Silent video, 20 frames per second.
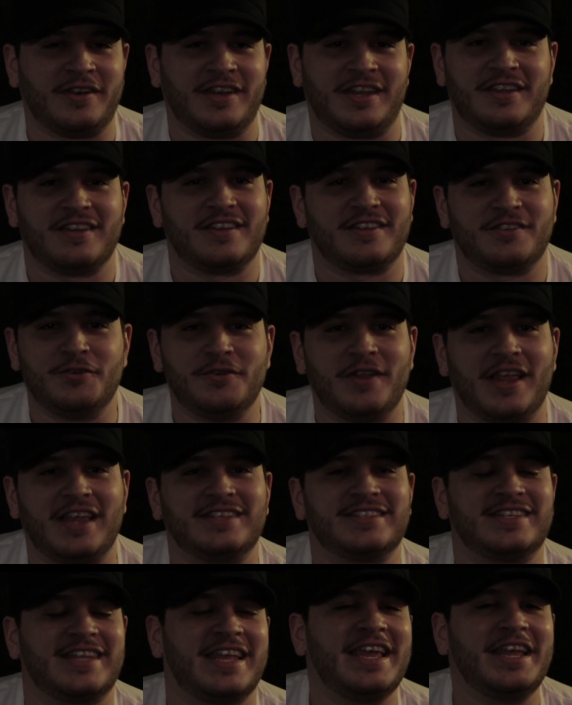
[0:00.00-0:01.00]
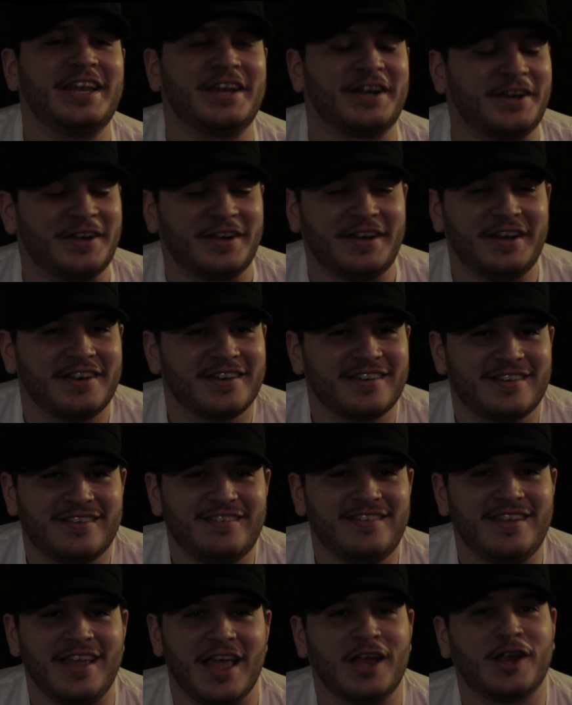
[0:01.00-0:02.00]
and 2 days later
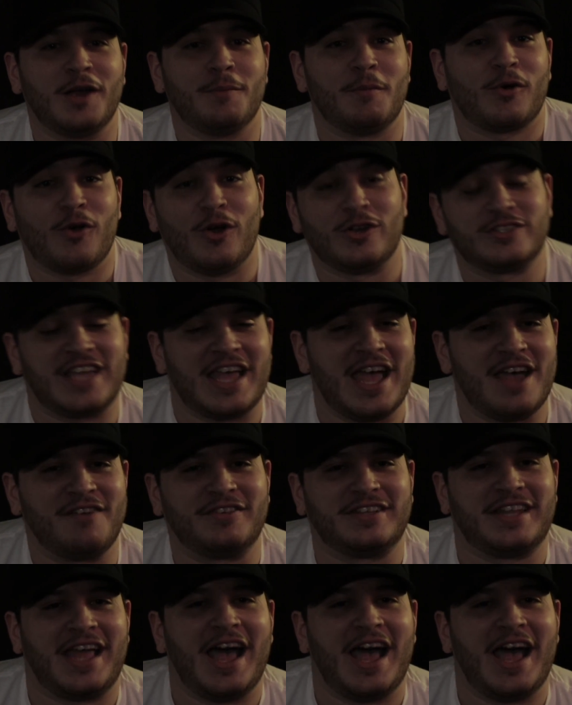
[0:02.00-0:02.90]
I come across a half